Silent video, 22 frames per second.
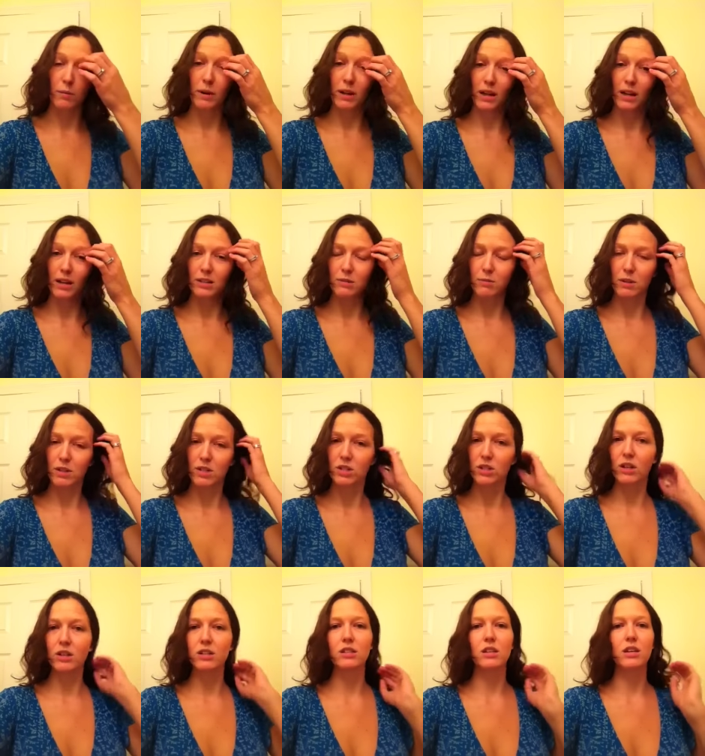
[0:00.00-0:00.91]
I'm going to get as much
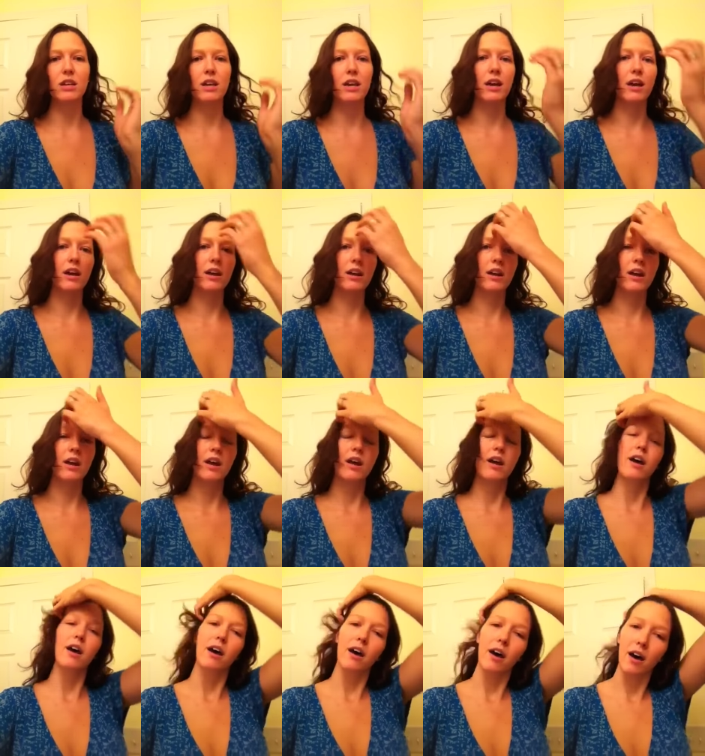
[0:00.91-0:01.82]
done as I can
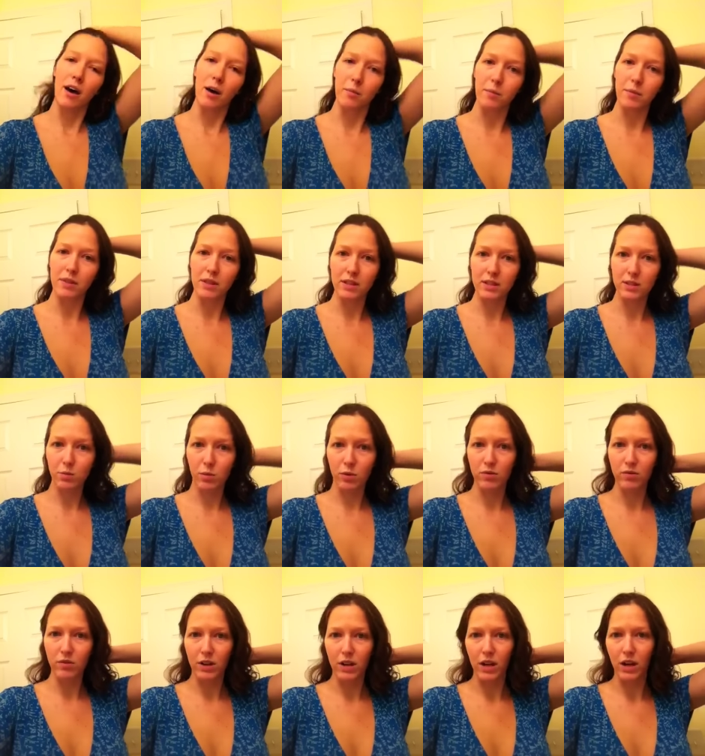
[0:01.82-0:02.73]
um, in this
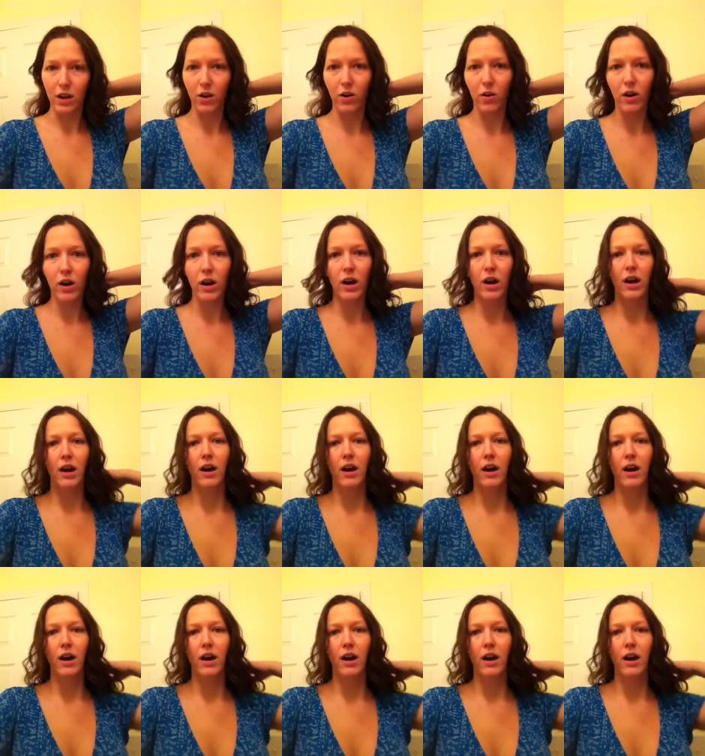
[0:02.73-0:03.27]
one video.